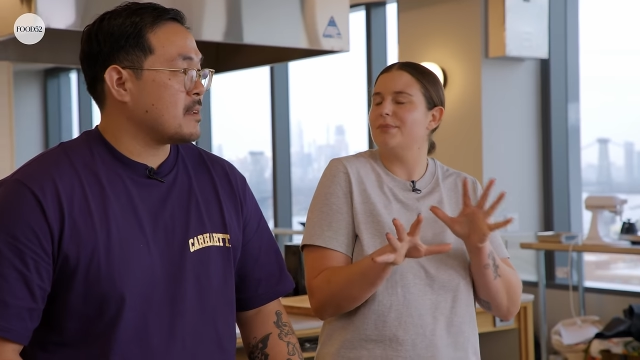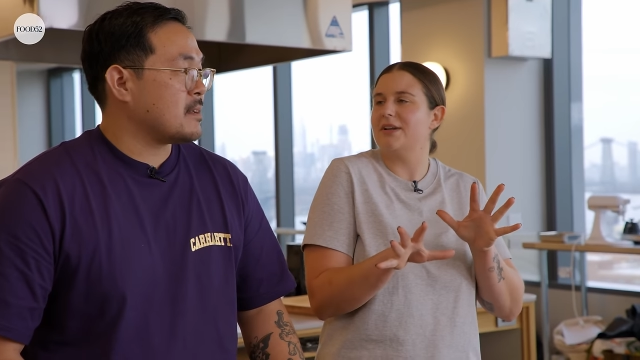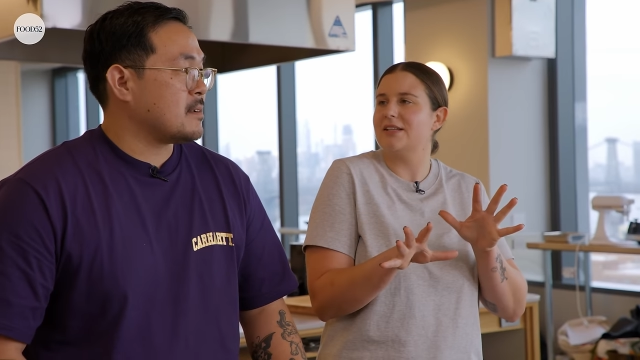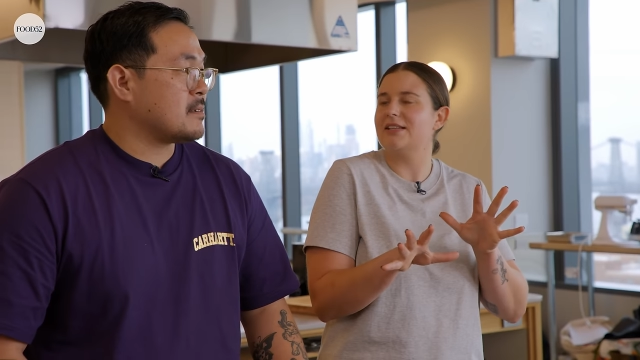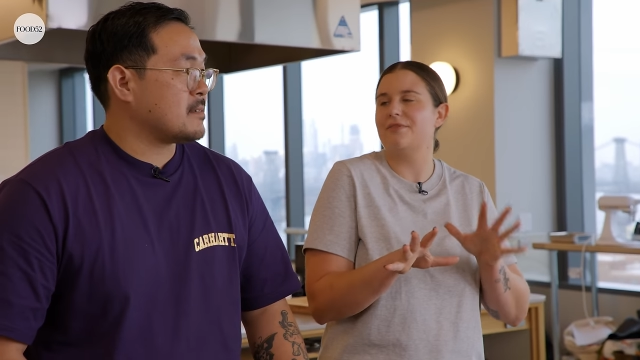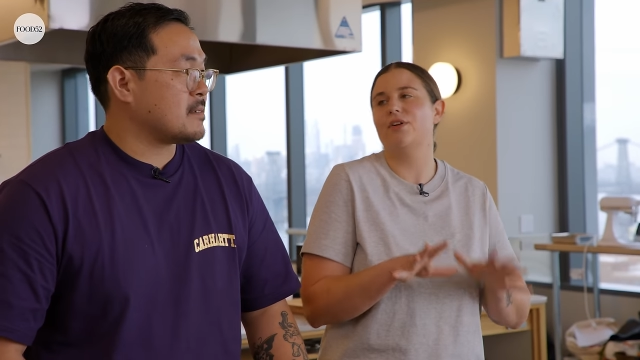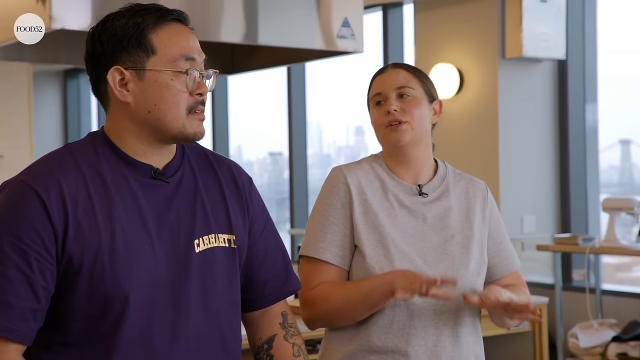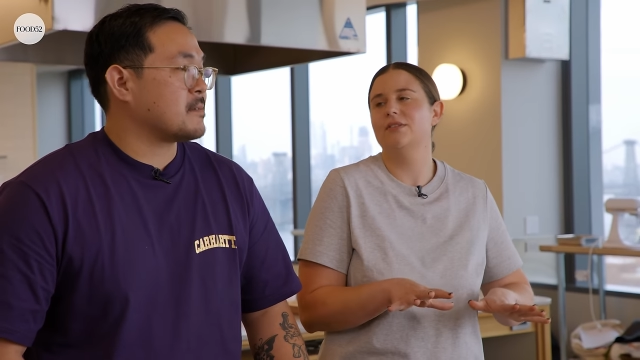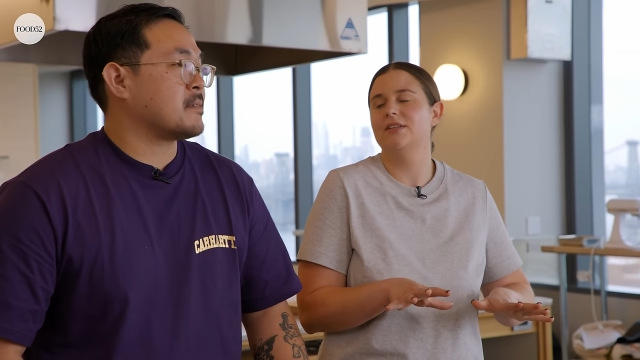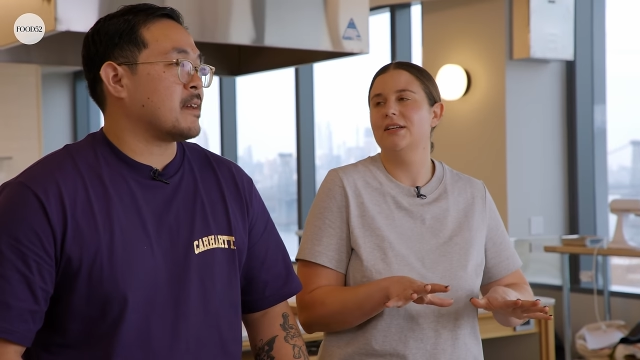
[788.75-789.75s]
Speaker 1: minutes, I
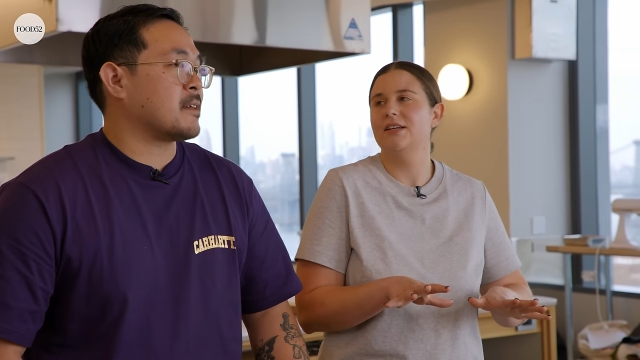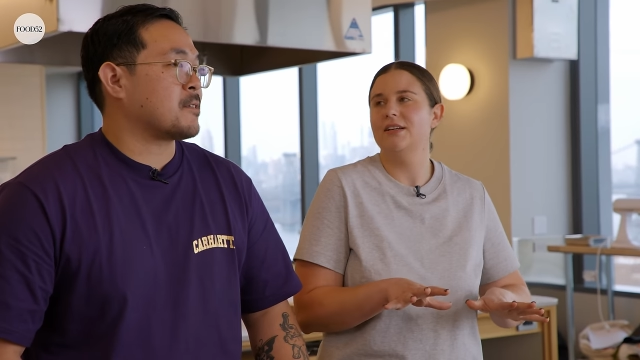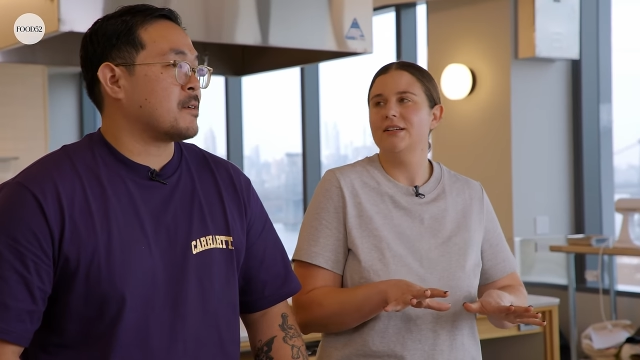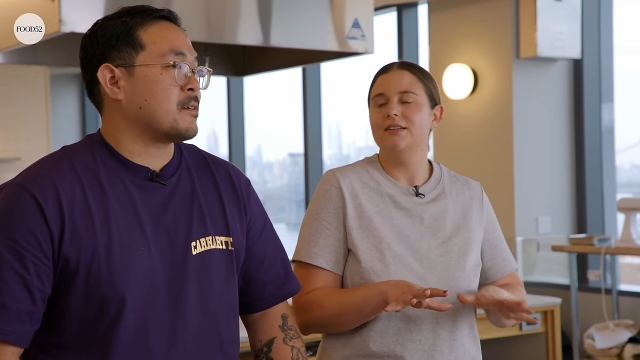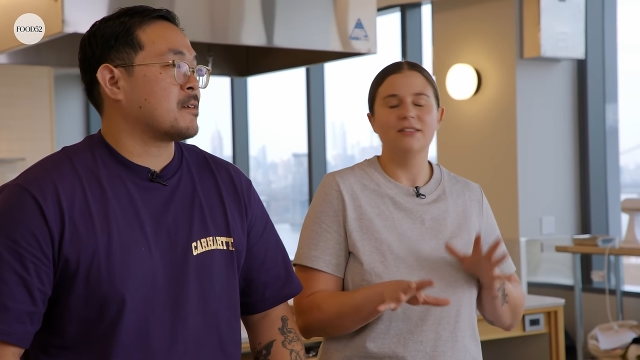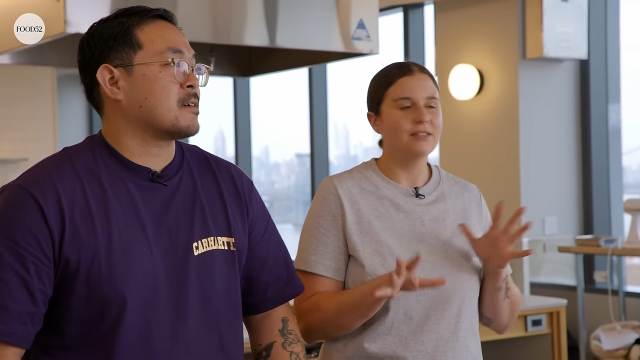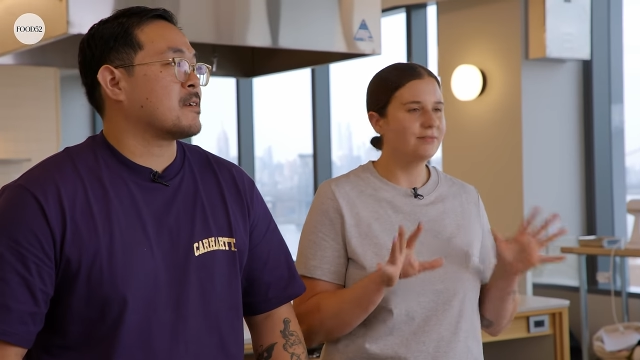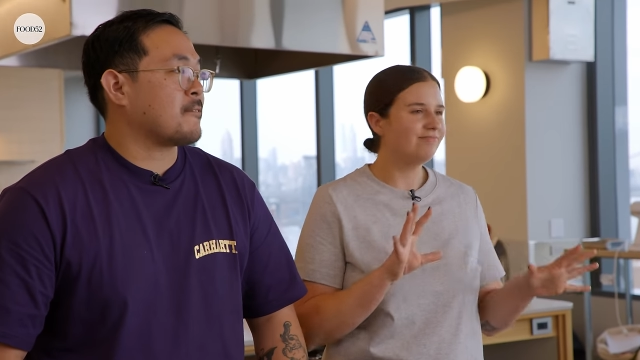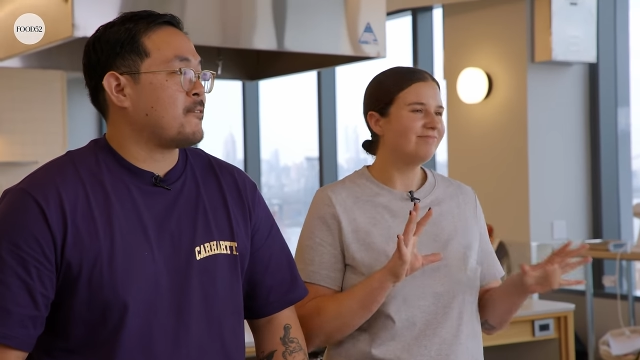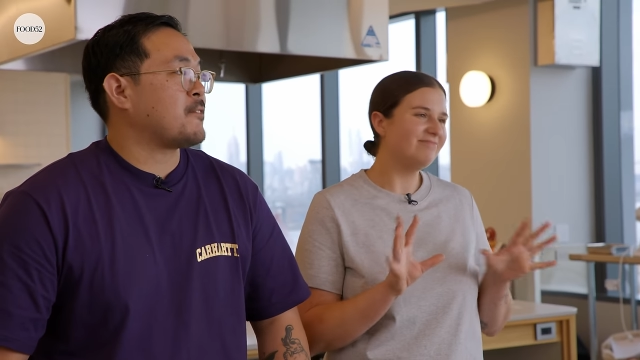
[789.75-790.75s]
felt.
Speaker 2: Yeah,
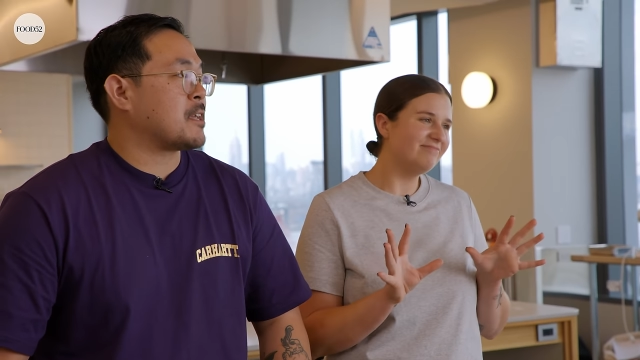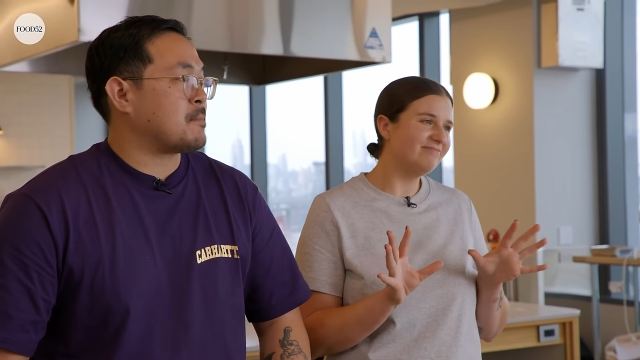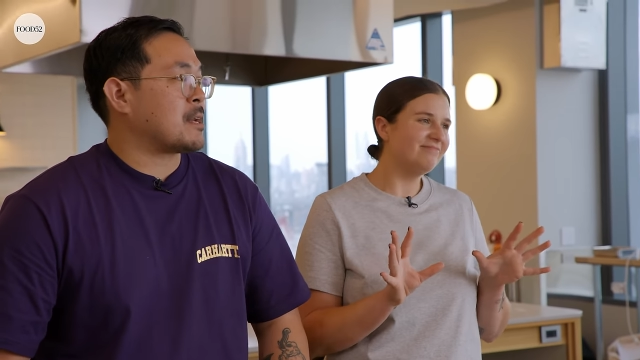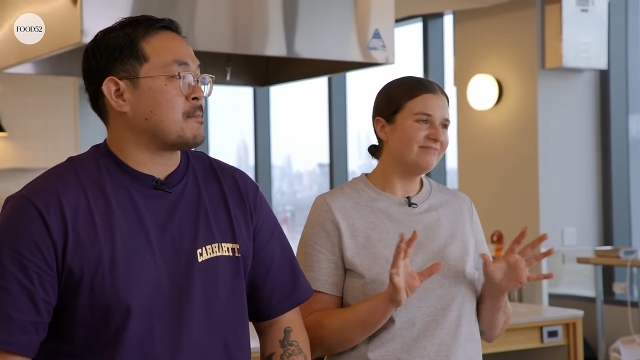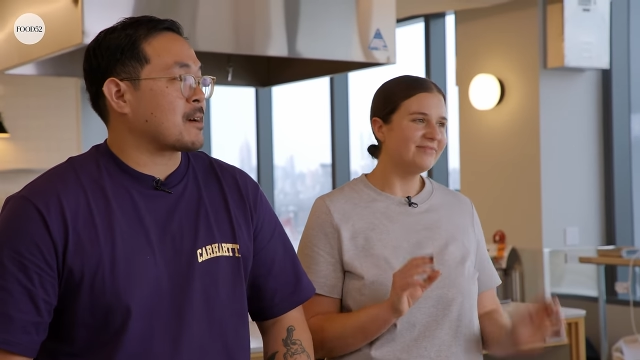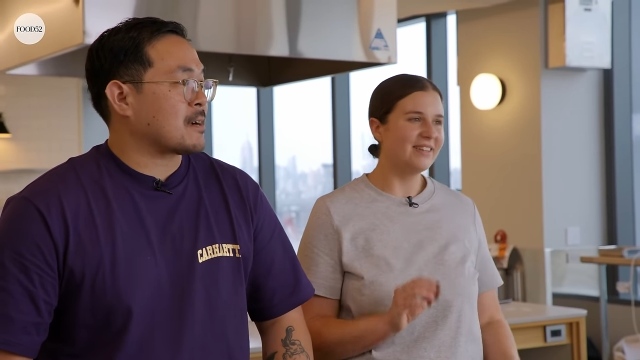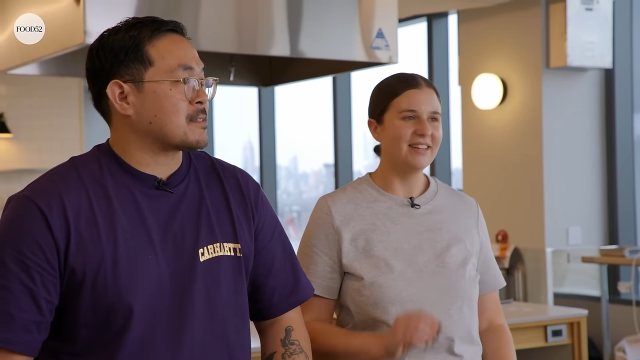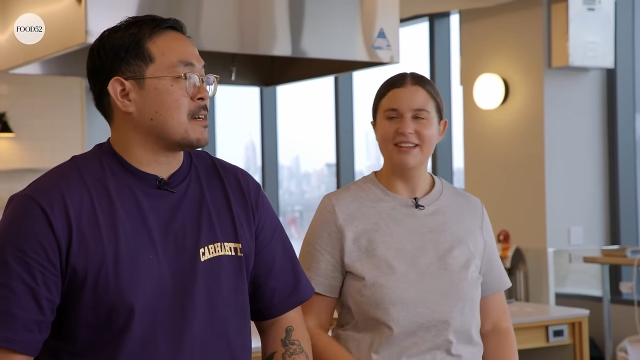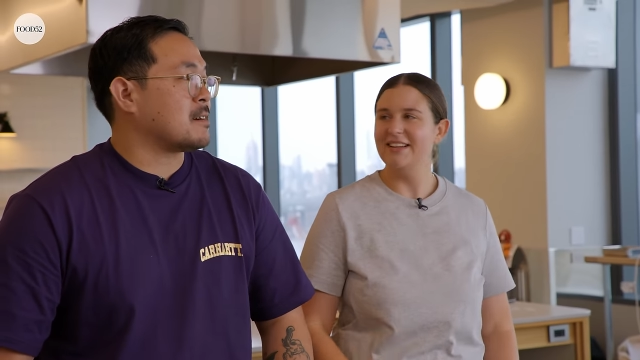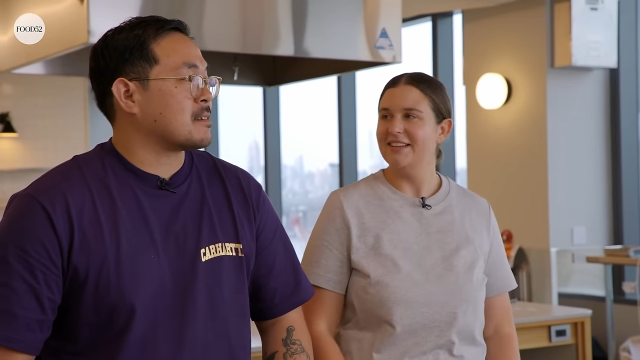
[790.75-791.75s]
or the 15-minute mark, I
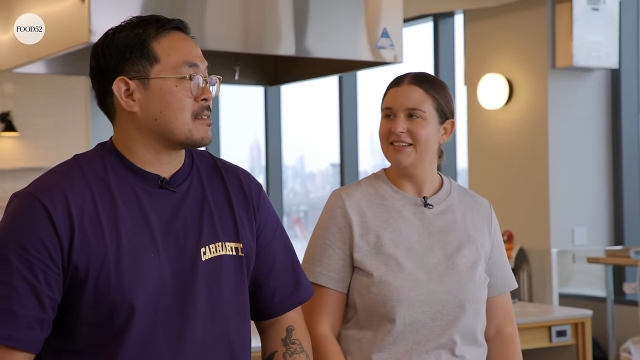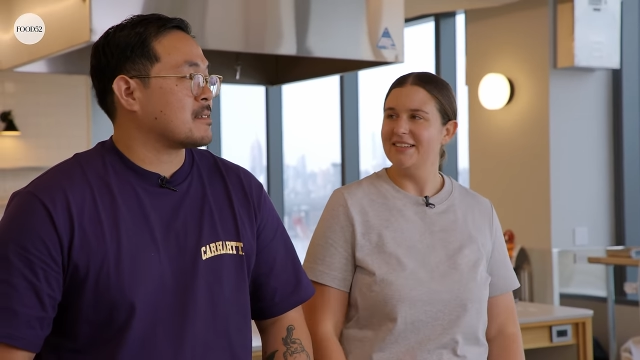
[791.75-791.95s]
was like, oh,